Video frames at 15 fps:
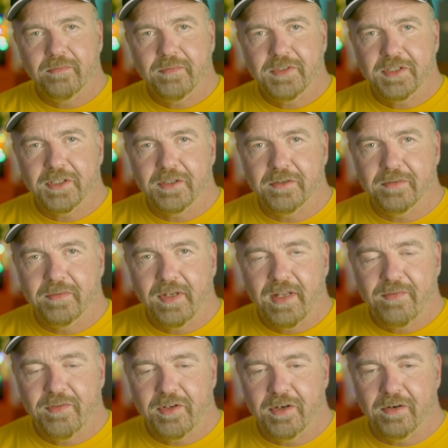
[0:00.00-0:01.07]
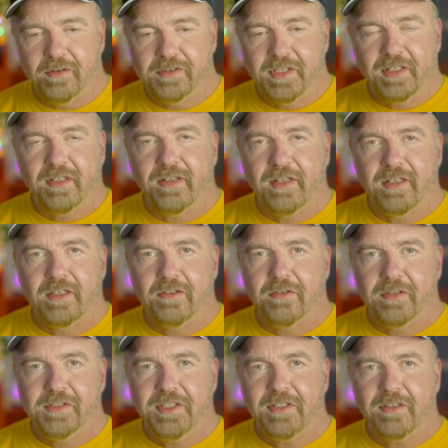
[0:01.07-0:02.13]
So if you're signaling and you turn
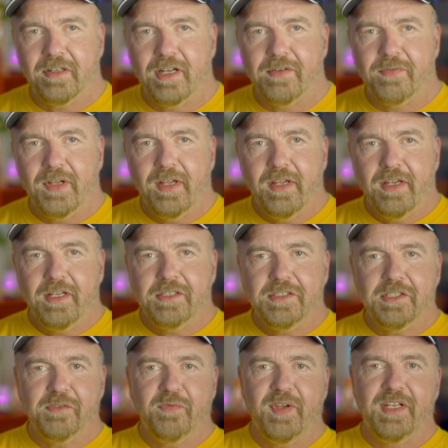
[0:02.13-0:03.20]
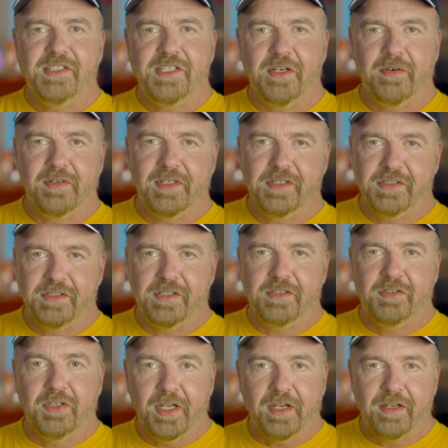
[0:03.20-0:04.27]
the signal off, it still fades out. It doesn't
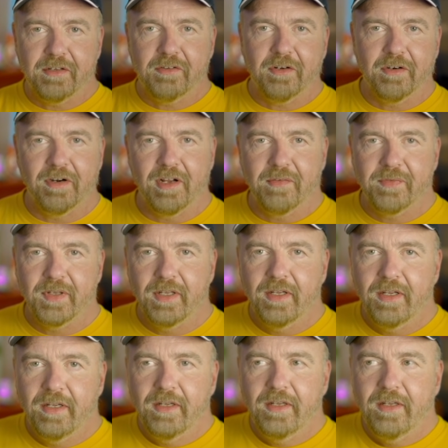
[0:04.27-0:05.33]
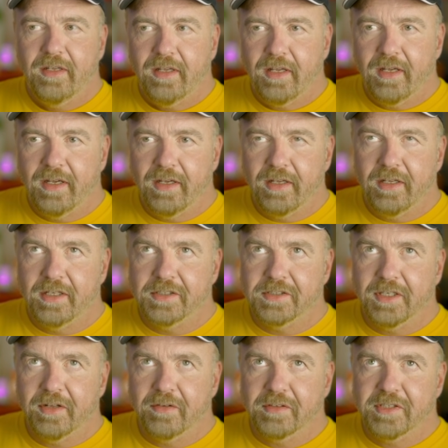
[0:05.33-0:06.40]
just dink turn off. As
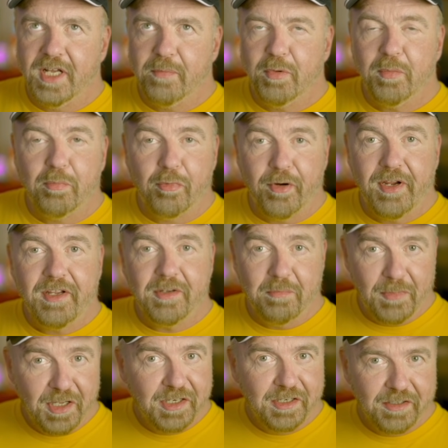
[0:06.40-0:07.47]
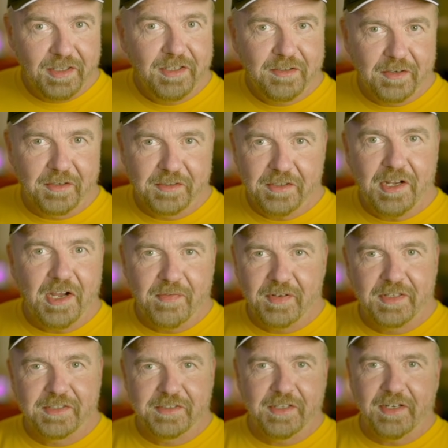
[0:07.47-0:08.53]
another example, brake immediately turns off. It
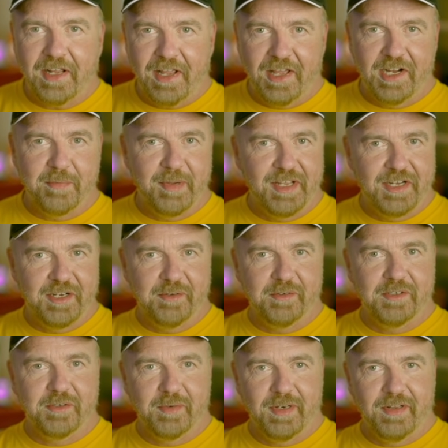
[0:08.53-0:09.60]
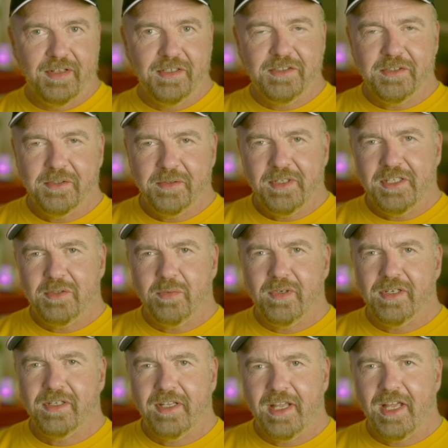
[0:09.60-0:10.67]
does not animate out or do anything. So each
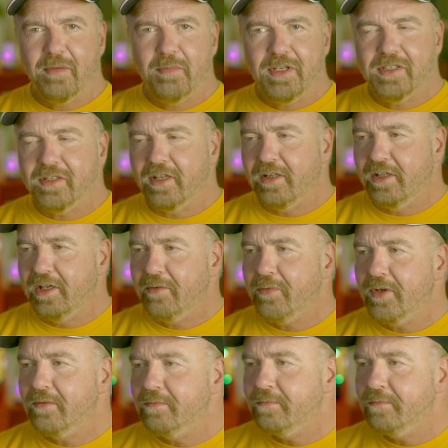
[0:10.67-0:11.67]
one can be slightly different.